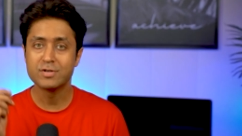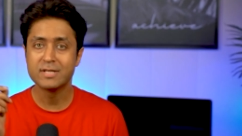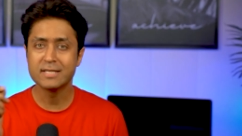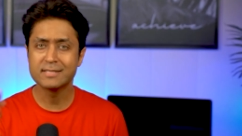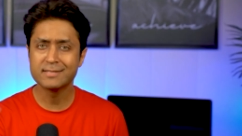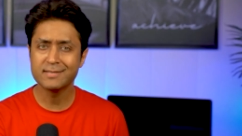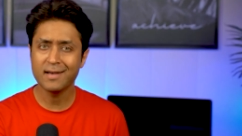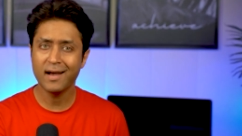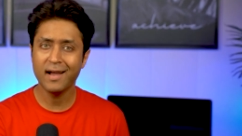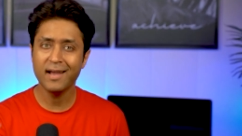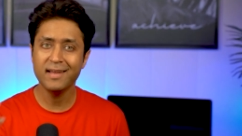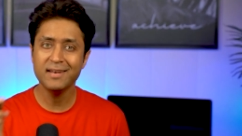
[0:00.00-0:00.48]
to
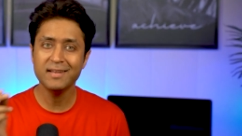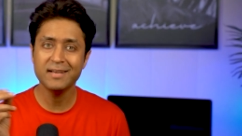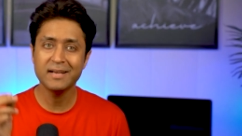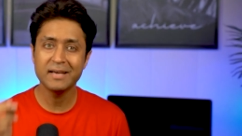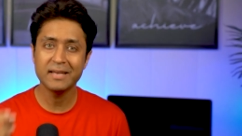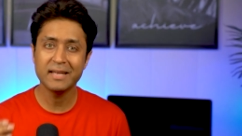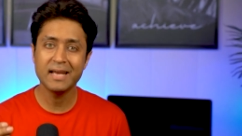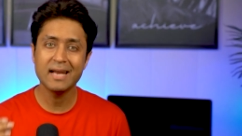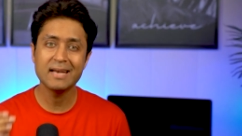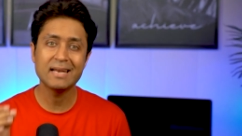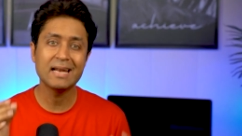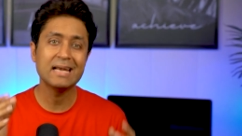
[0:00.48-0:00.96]
design,
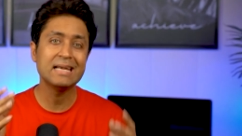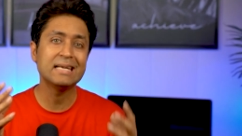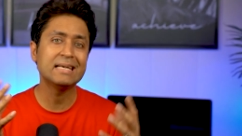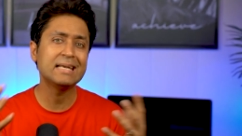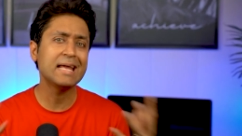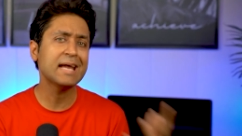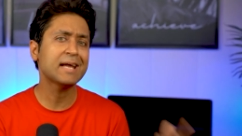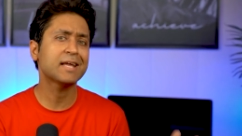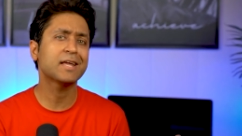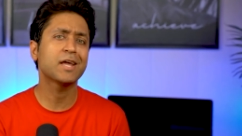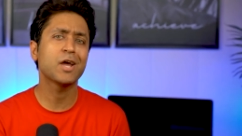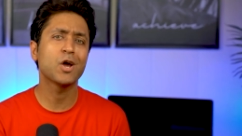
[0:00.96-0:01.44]
create
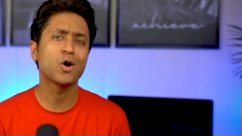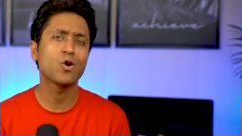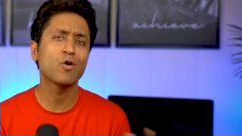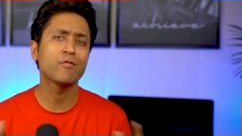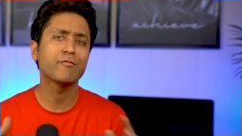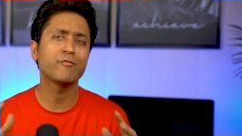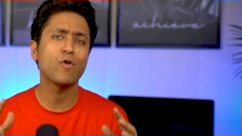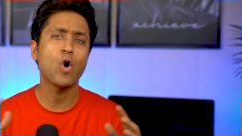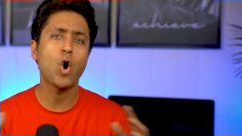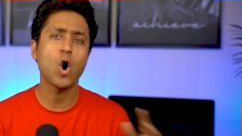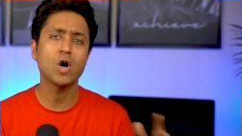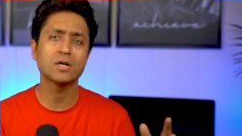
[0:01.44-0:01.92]
and take care
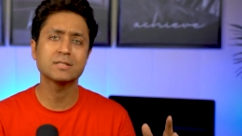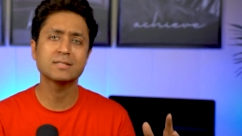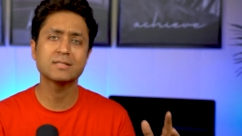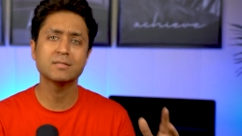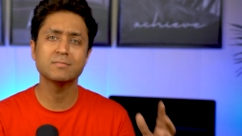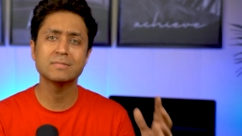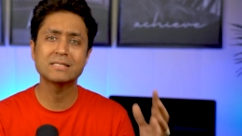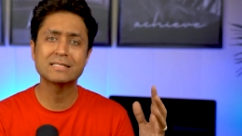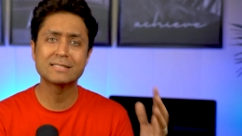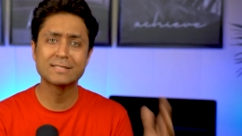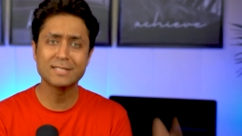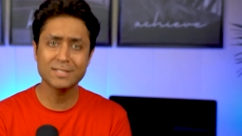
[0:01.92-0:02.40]
of
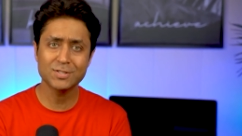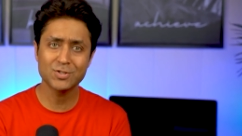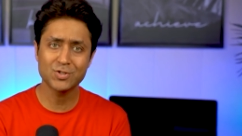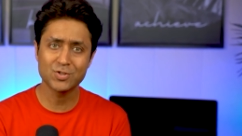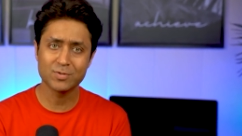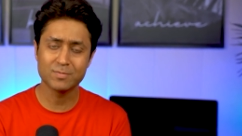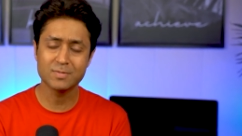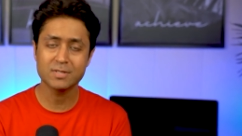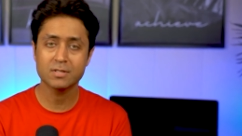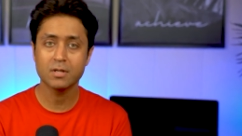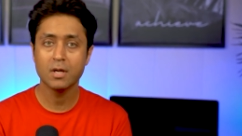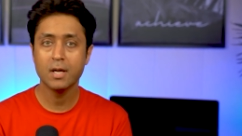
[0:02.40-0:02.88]
awesome
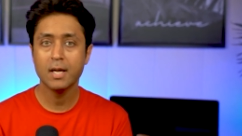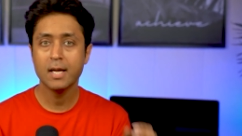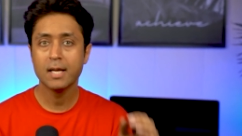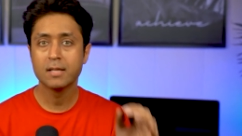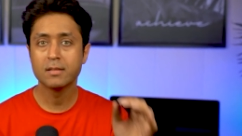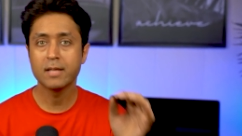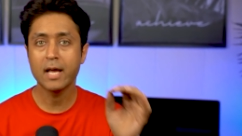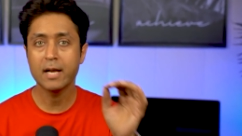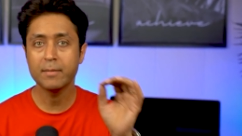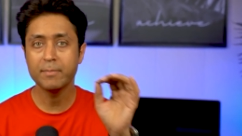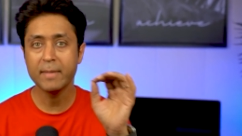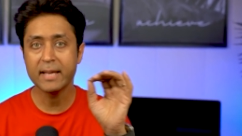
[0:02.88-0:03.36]
systems
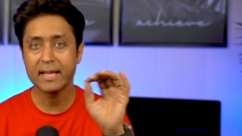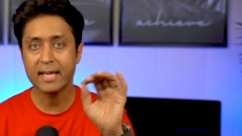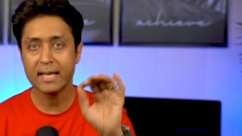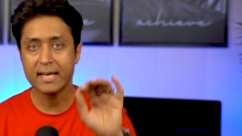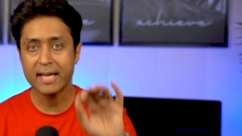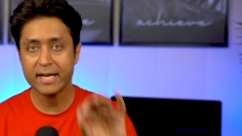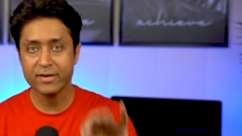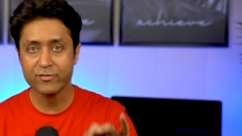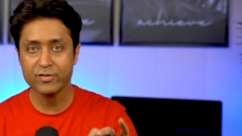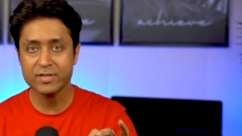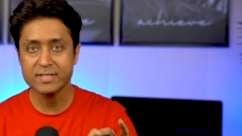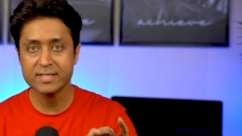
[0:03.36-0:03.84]
that make
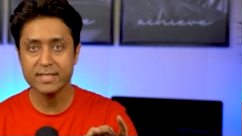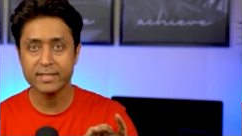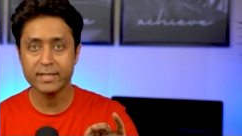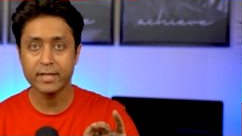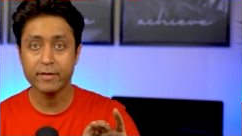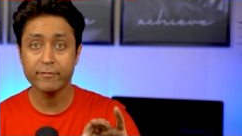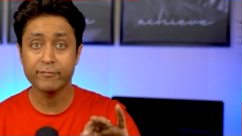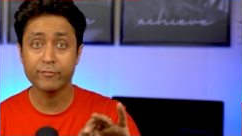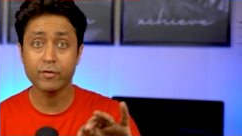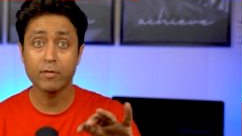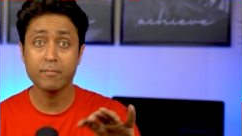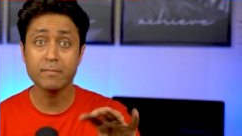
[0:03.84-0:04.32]

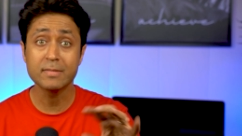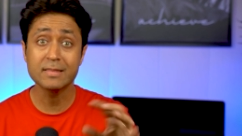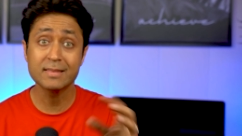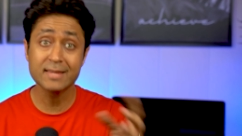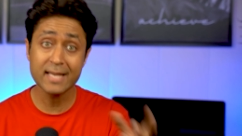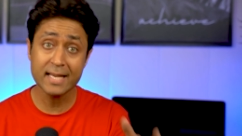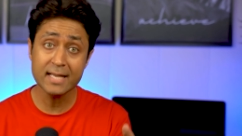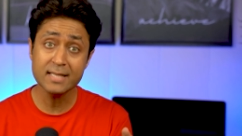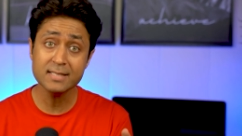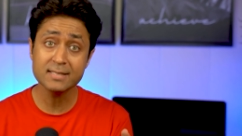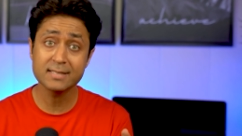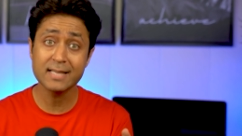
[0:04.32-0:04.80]
electricity from
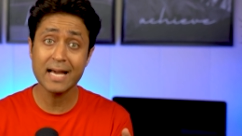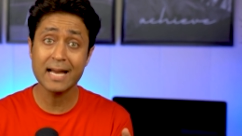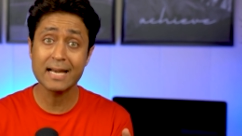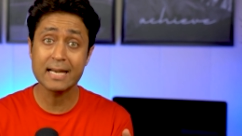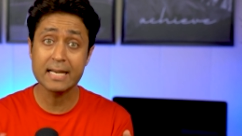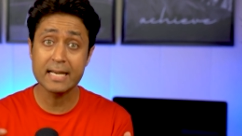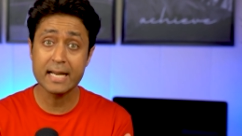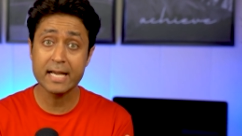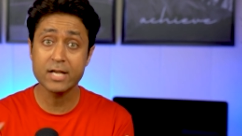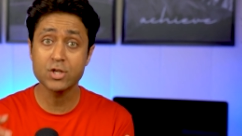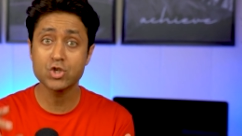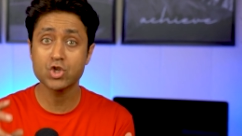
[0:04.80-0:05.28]
things
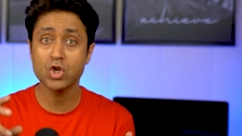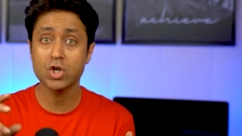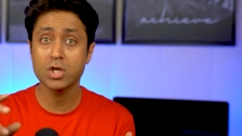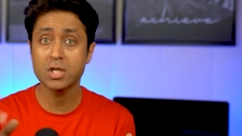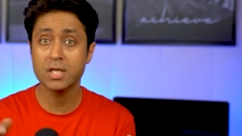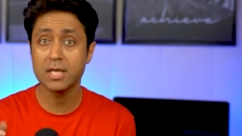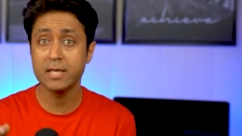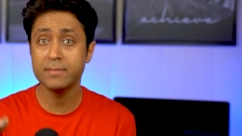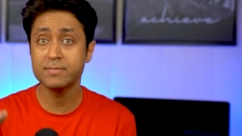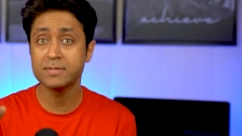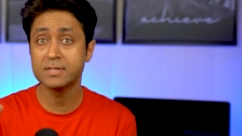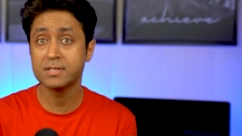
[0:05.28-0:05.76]
that nature
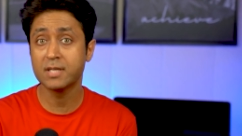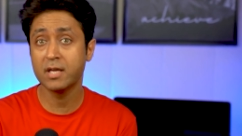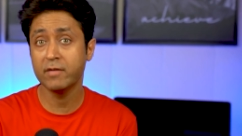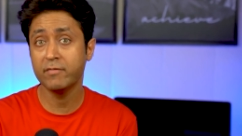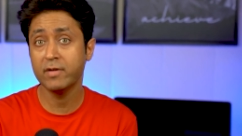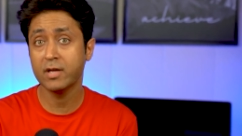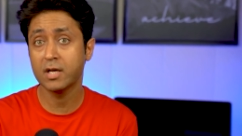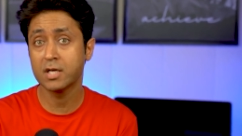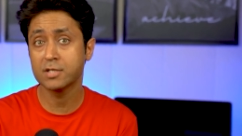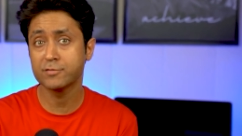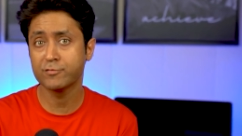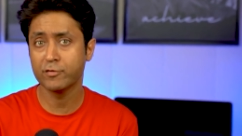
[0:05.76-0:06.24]
keeps
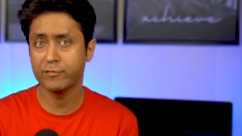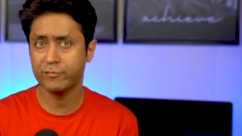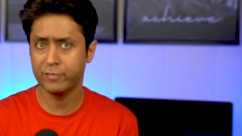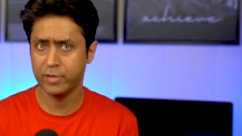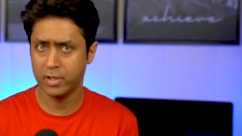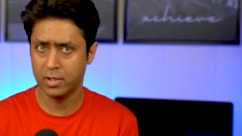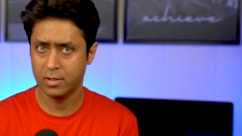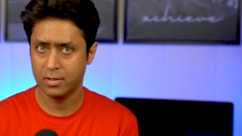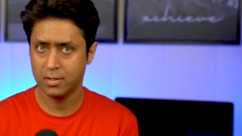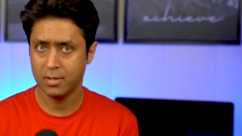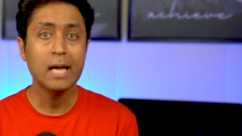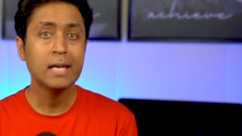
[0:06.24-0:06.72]
giving us for
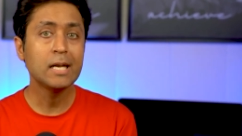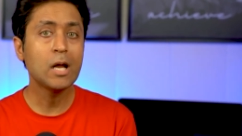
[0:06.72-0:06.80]
free.